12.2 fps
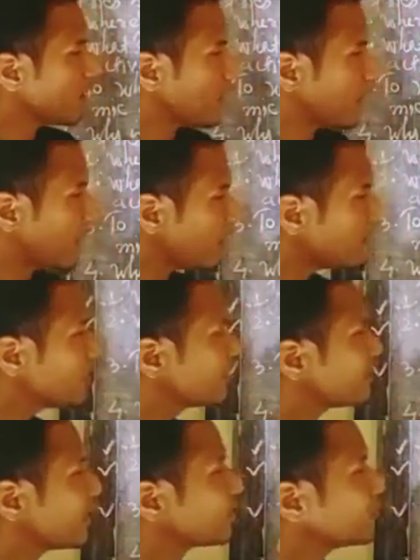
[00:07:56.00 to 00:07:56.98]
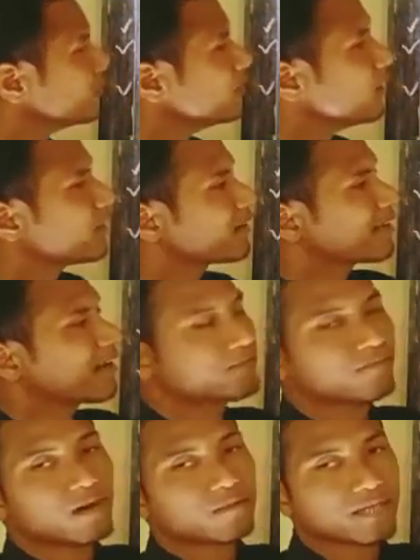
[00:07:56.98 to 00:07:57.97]
are related to
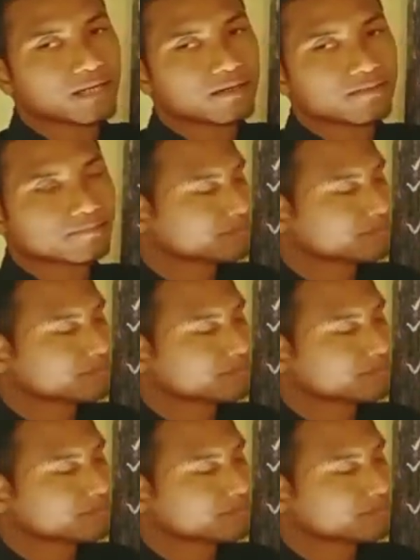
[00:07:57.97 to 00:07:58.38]
duck farming.